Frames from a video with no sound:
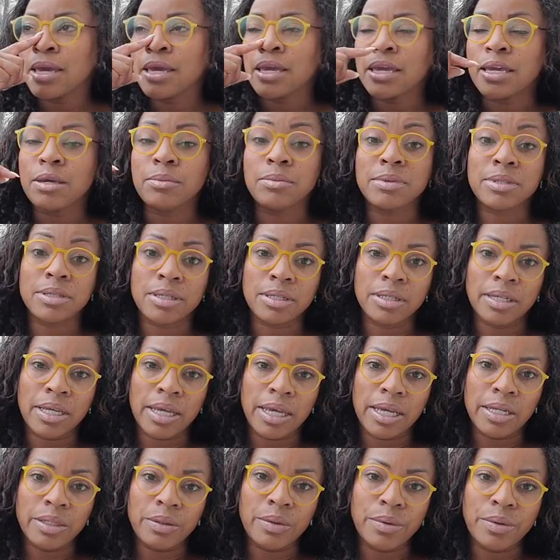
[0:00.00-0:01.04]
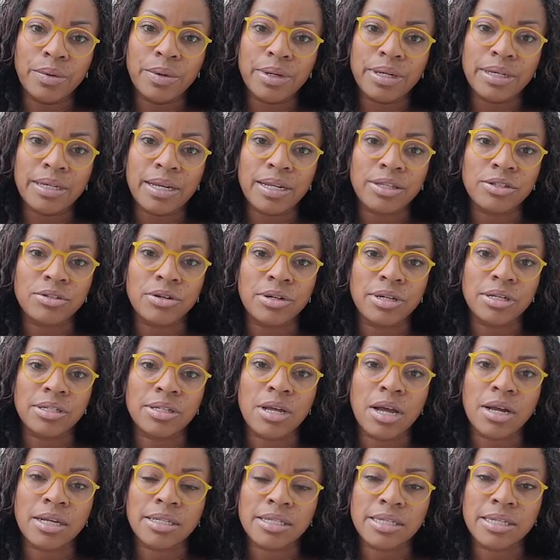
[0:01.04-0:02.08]
He was a landlord, and I started
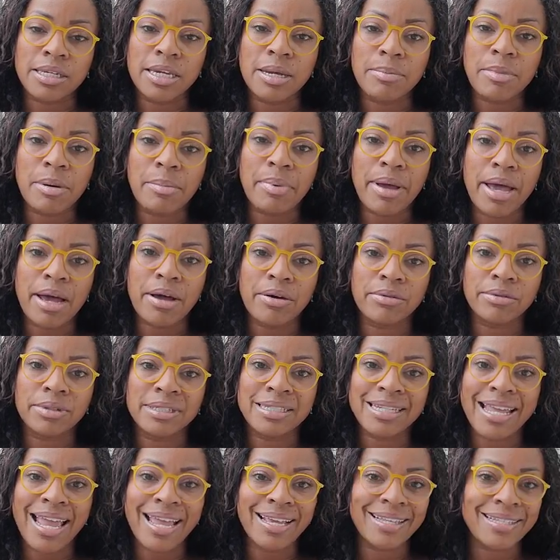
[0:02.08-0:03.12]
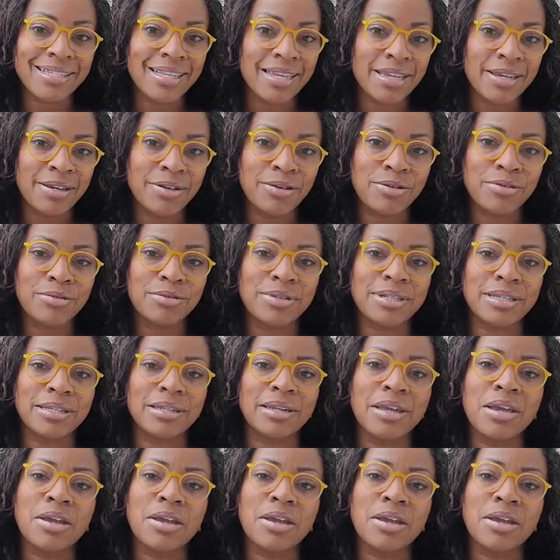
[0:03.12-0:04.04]
talking to him about tax sales and